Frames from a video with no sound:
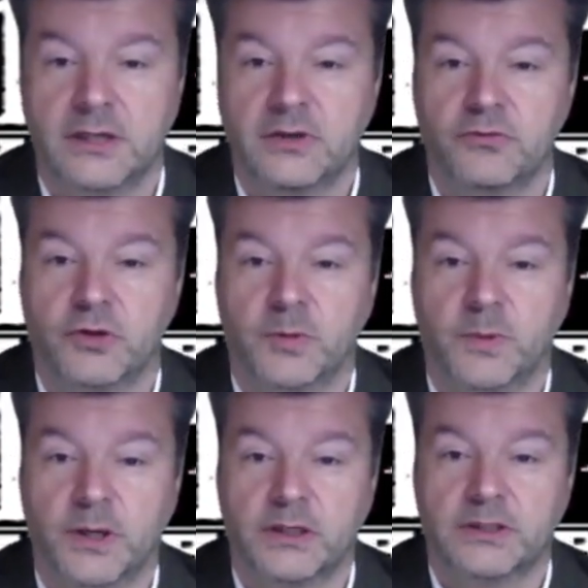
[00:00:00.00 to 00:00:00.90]

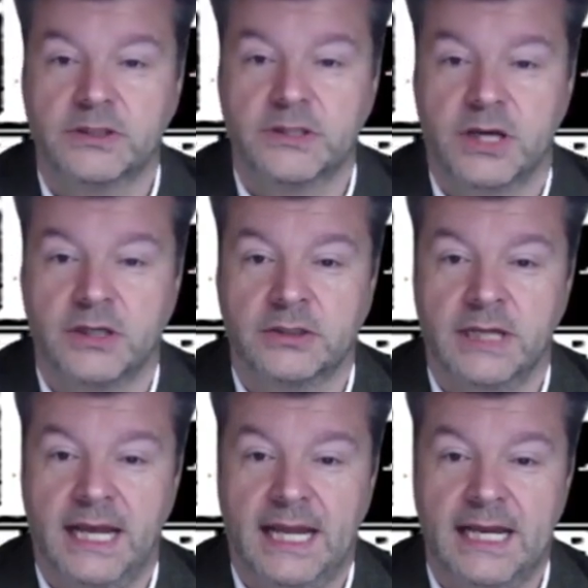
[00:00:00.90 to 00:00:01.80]
rulebook done
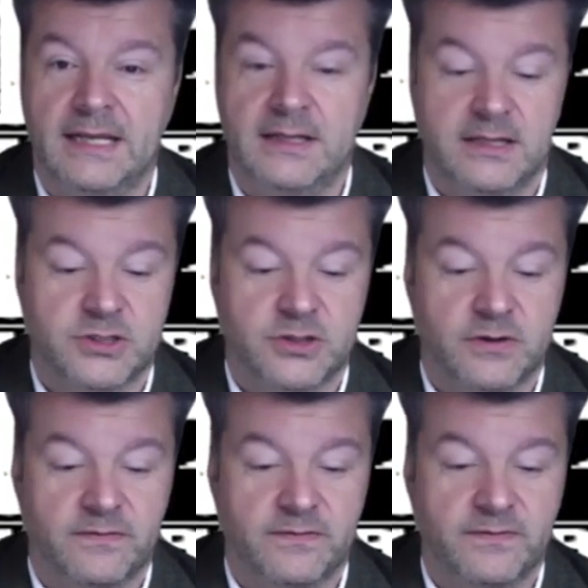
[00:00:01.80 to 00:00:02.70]
in the sort
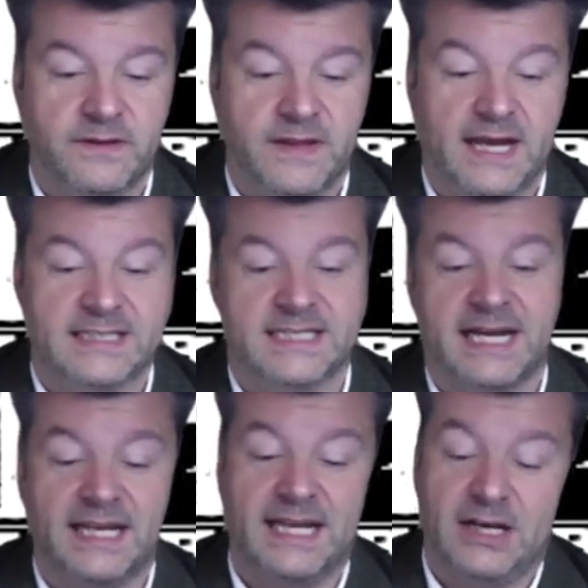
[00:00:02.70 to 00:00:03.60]
of that
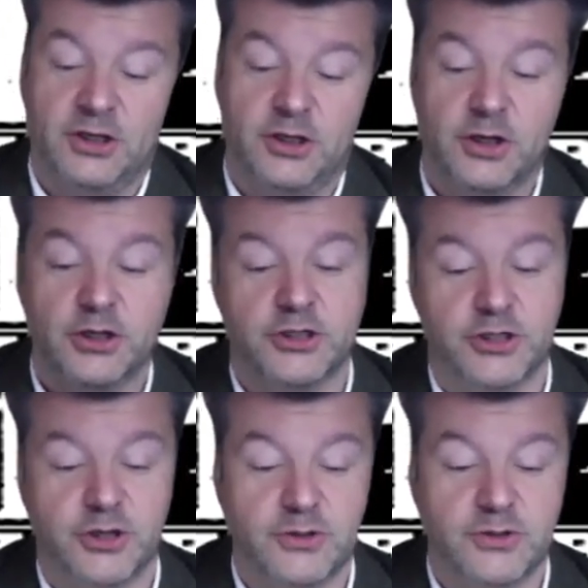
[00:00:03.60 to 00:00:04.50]
style. It looks
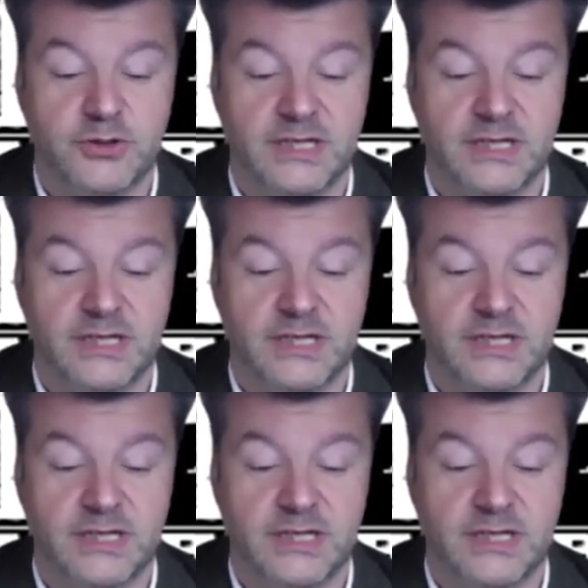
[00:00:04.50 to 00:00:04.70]
used.